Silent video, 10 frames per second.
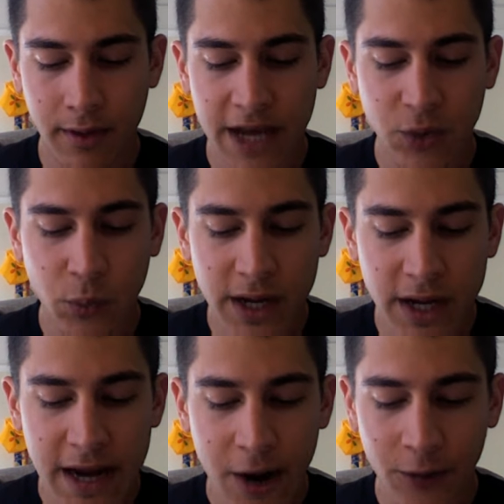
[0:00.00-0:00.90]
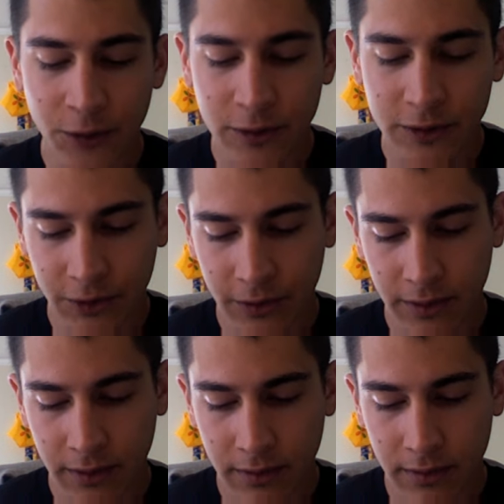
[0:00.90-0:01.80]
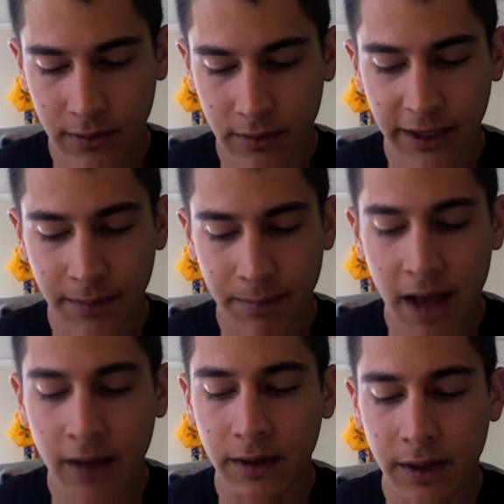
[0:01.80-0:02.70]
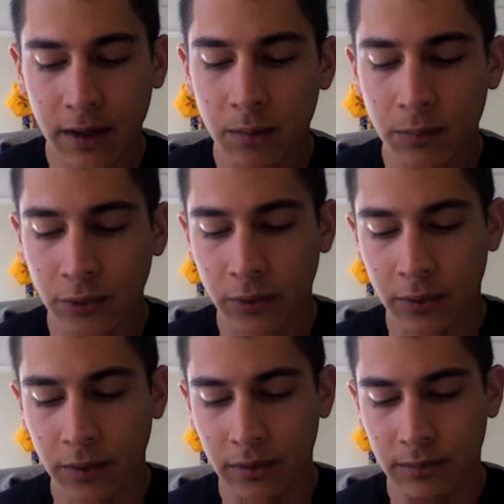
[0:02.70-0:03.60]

and we are nurtured like a pelican brood